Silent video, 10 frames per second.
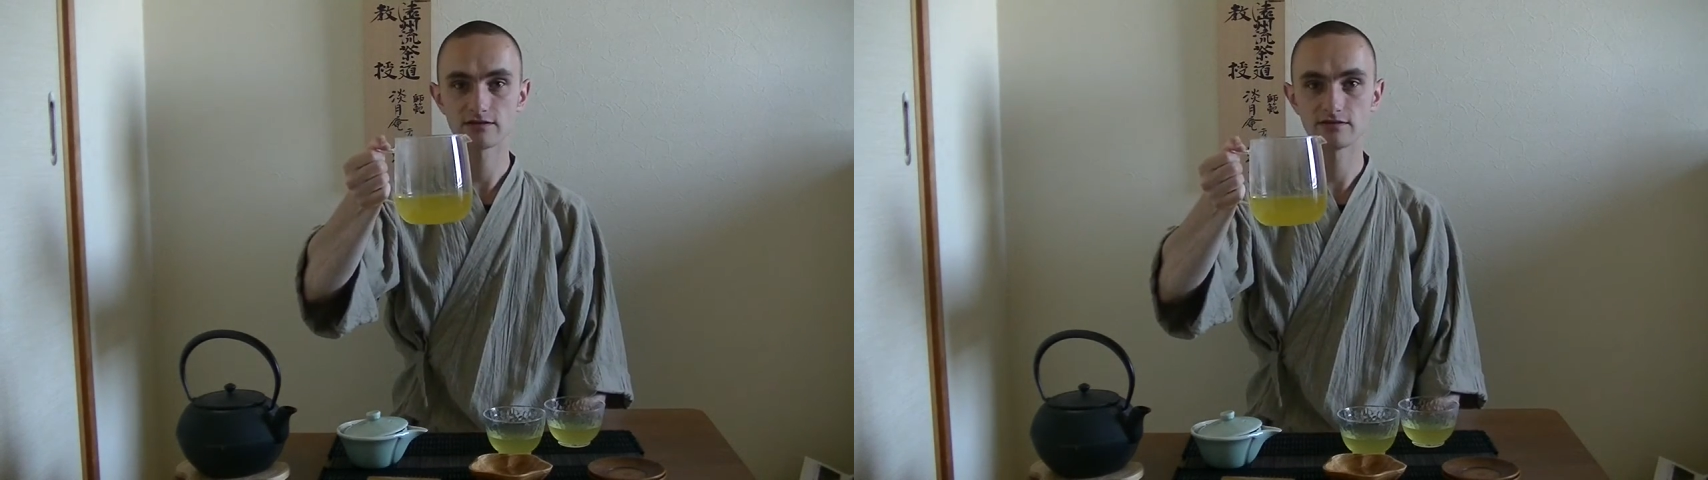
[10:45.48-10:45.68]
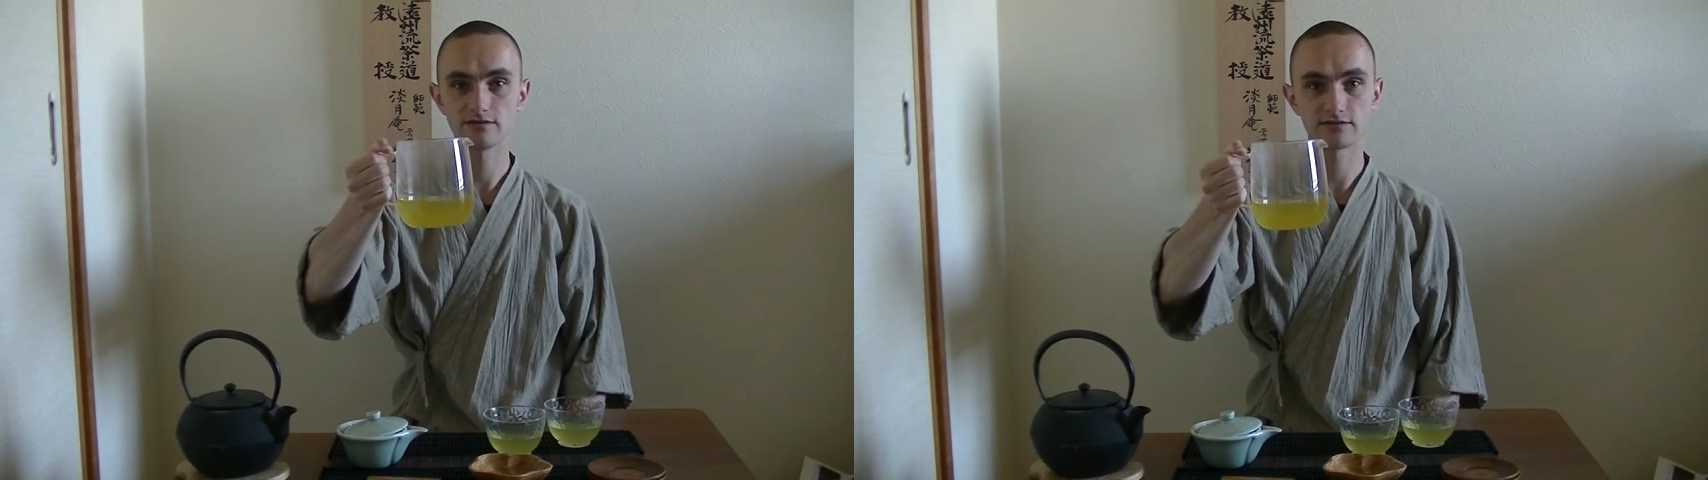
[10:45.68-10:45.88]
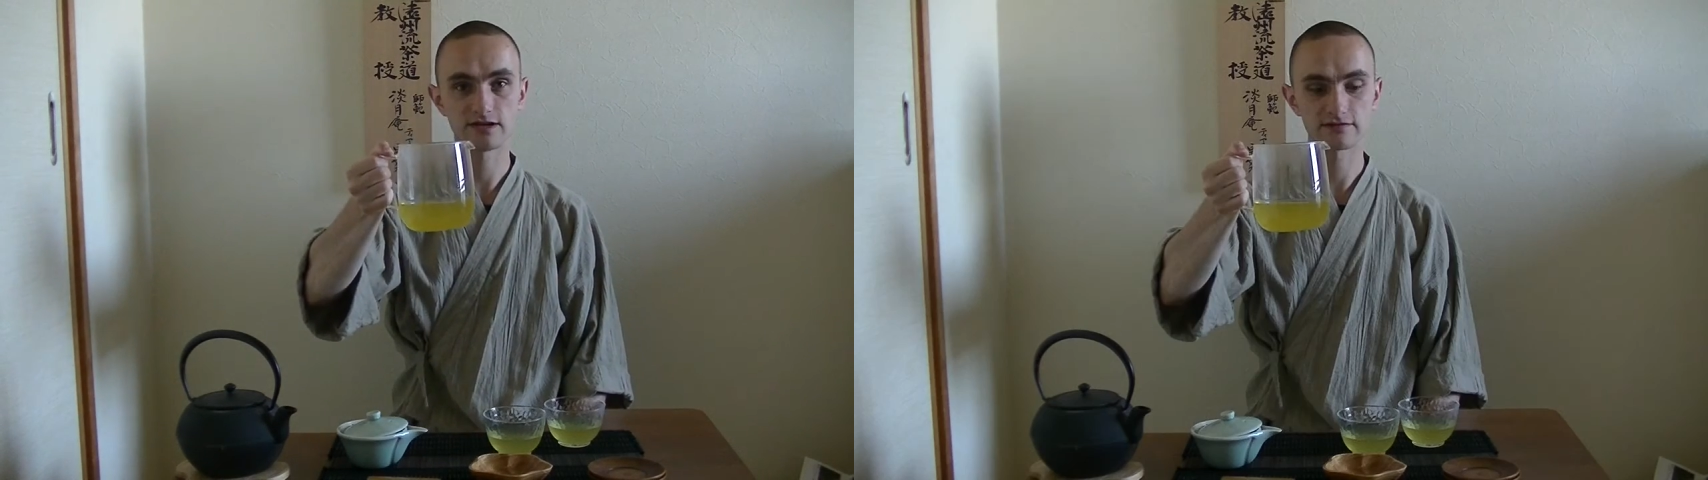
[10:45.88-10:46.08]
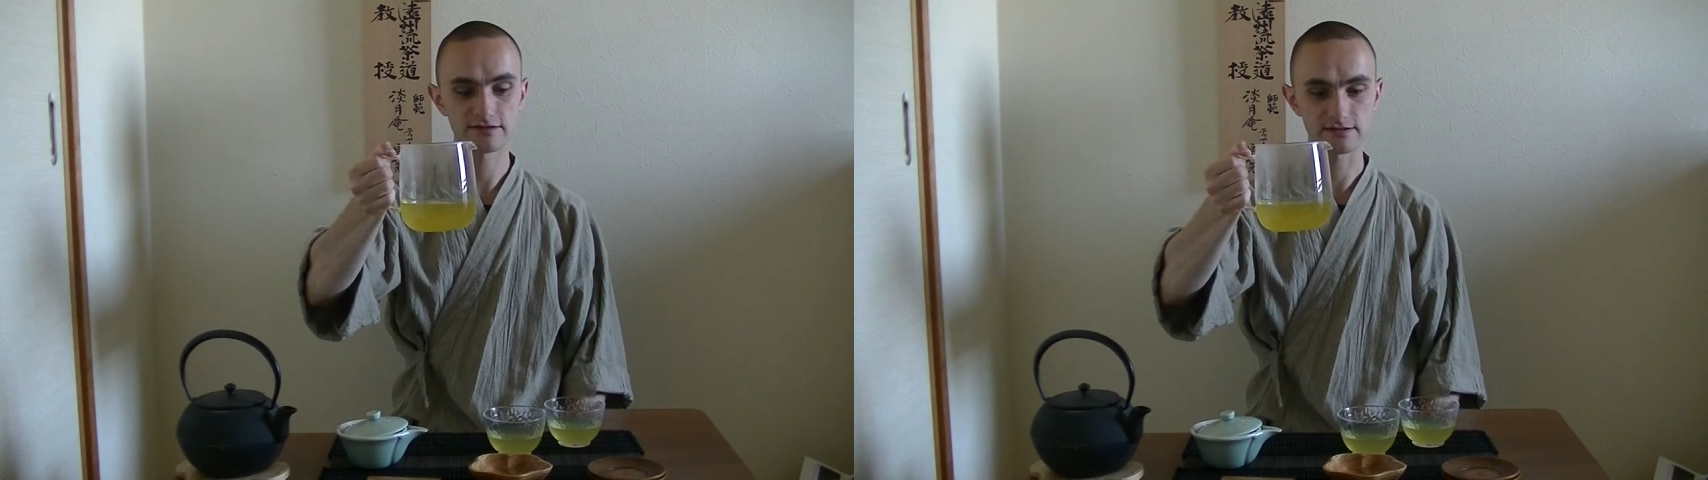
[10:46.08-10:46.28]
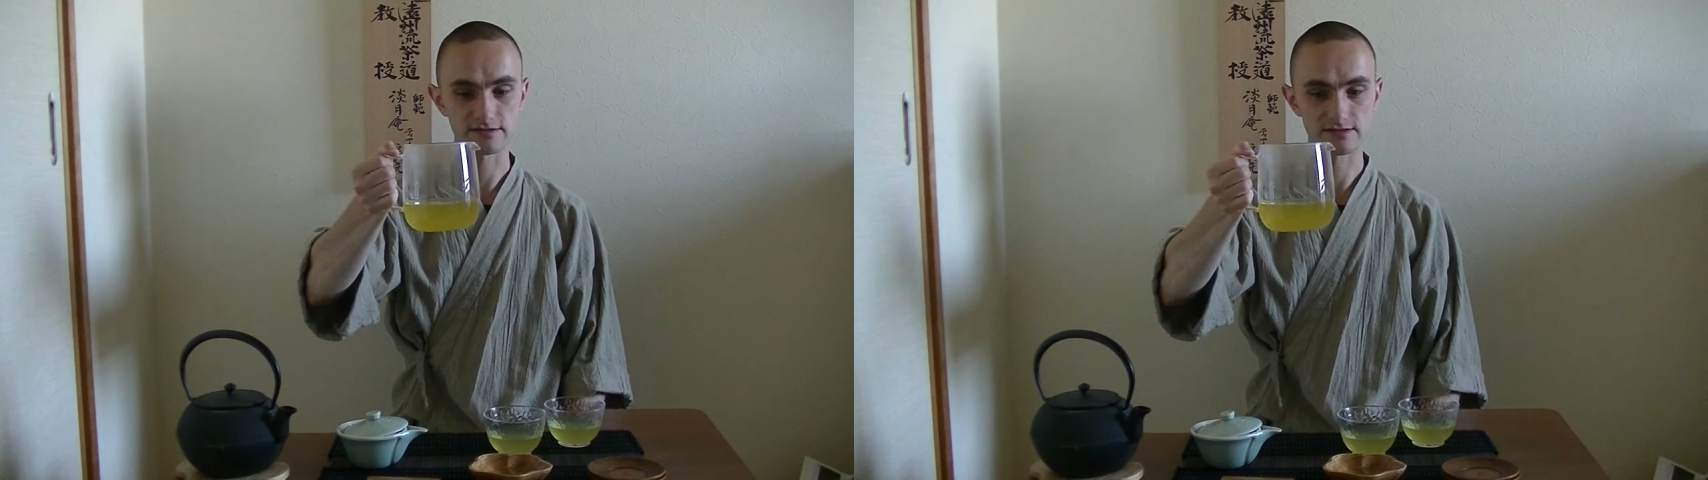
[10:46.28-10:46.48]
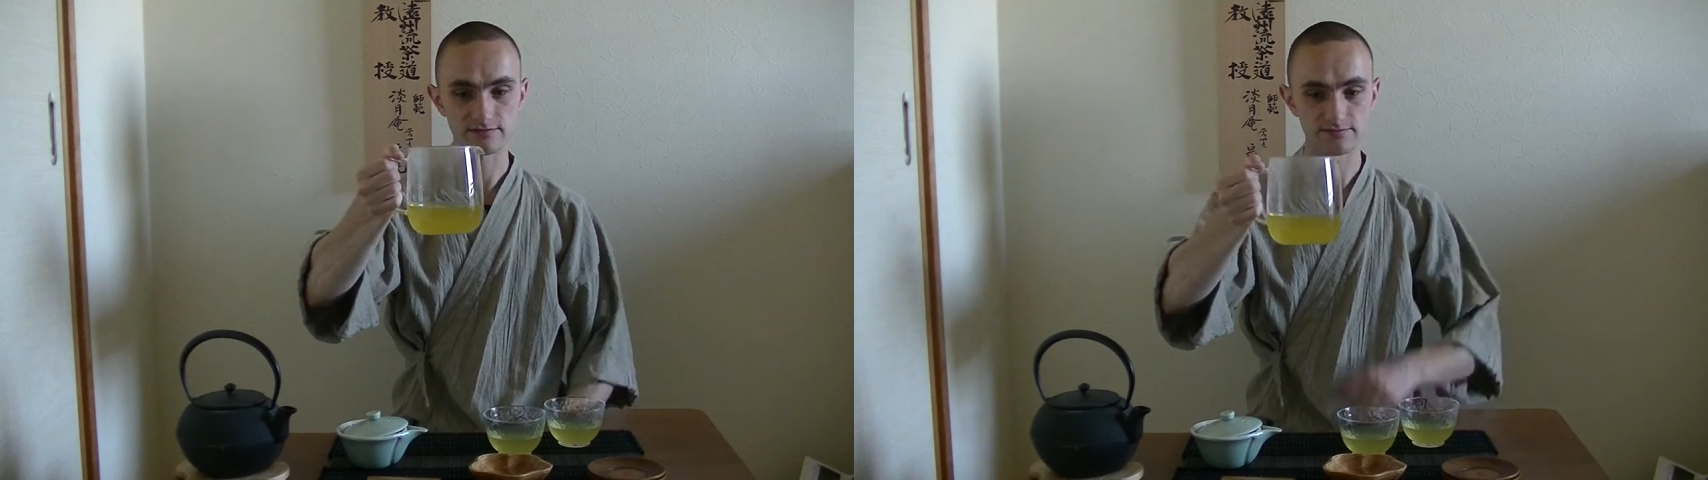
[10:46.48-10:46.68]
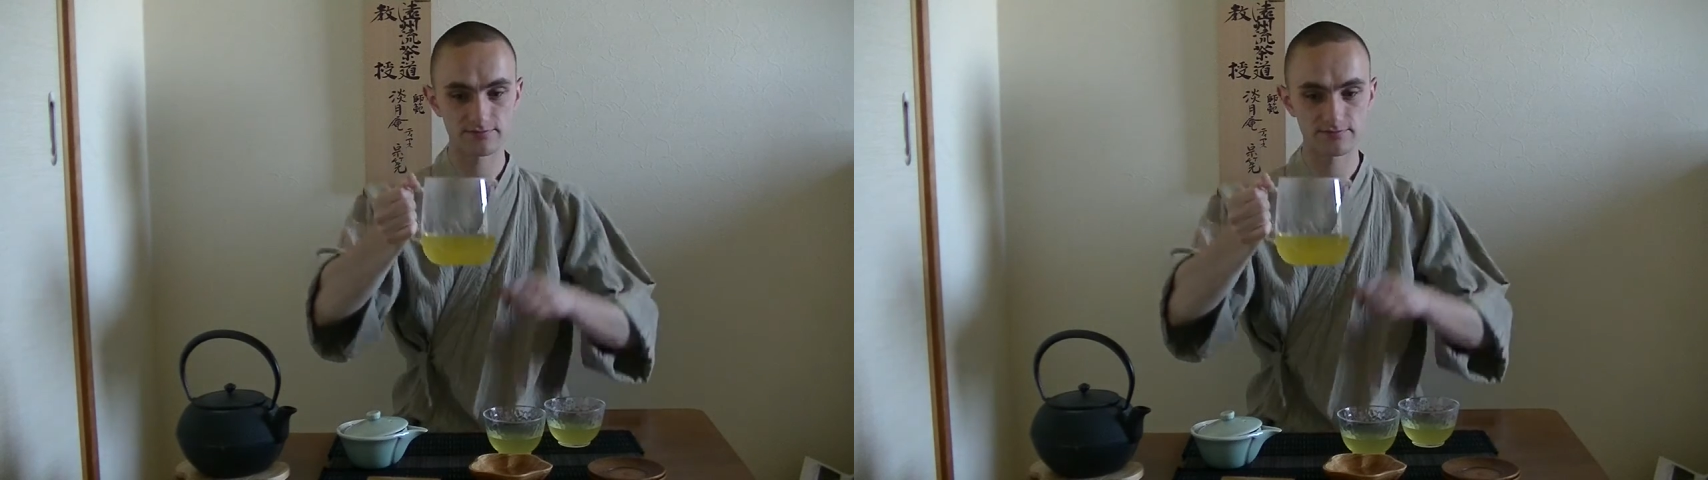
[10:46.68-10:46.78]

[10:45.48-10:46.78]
you can have this